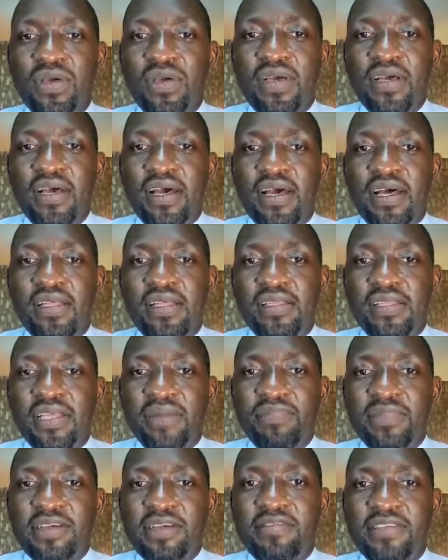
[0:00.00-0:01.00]
are a
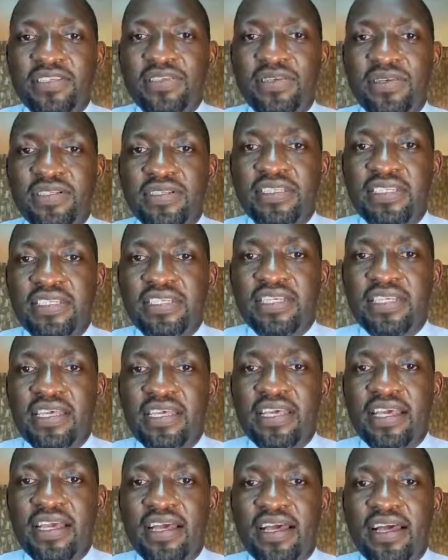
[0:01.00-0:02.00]
big vessel sitting
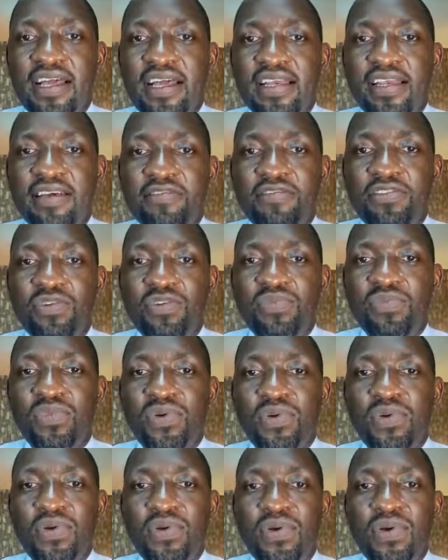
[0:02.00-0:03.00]
here and a few
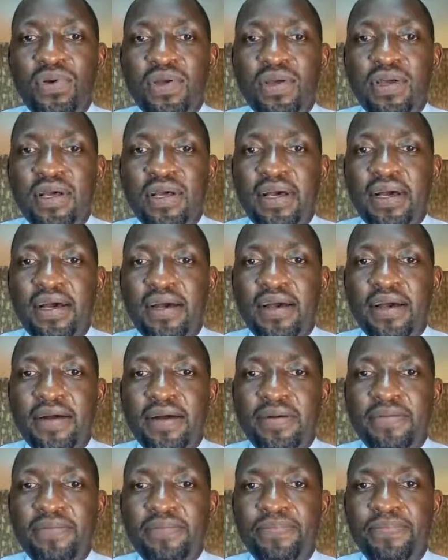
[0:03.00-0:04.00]
more
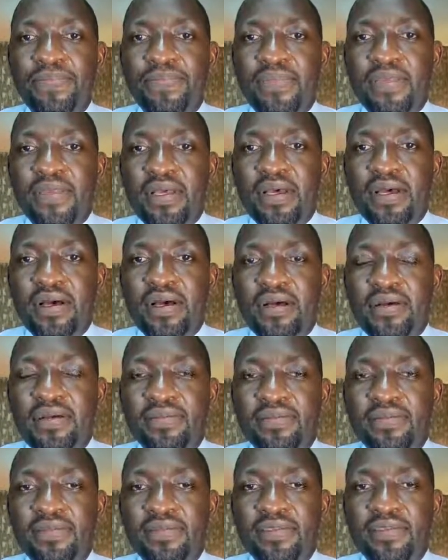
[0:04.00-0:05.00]
um, uh,
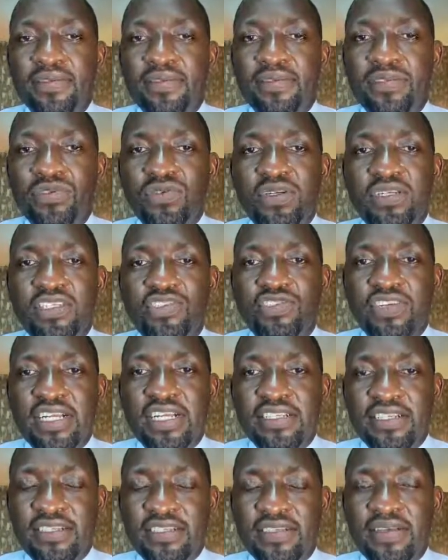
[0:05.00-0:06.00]
solid
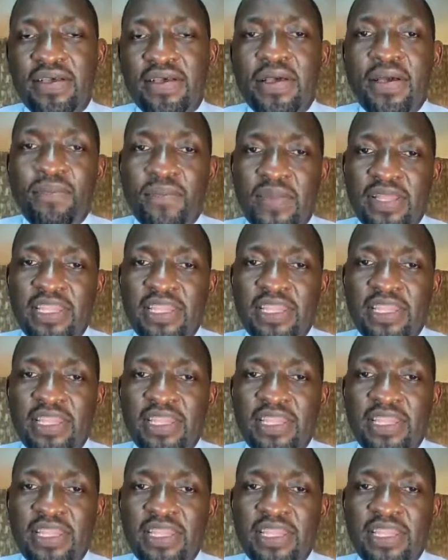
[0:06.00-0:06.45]
structures. But the